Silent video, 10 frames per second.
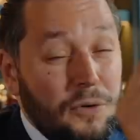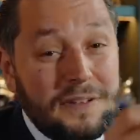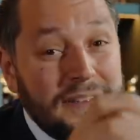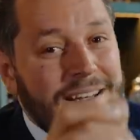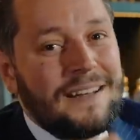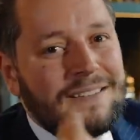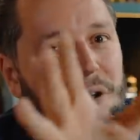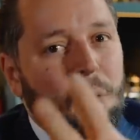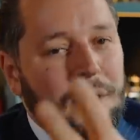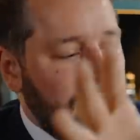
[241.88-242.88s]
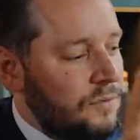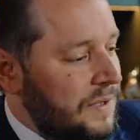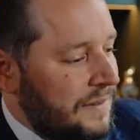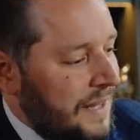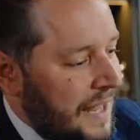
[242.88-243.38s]
Ulysse Nardin is always
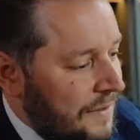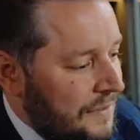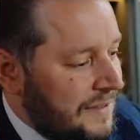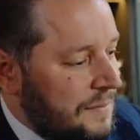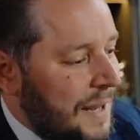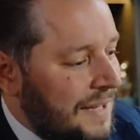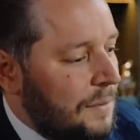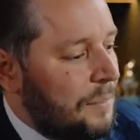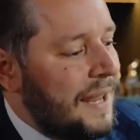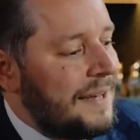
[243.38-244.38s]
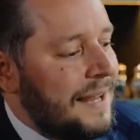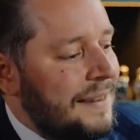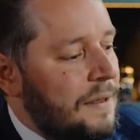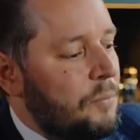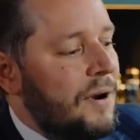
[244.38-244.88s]
doing, they have this metal plate at the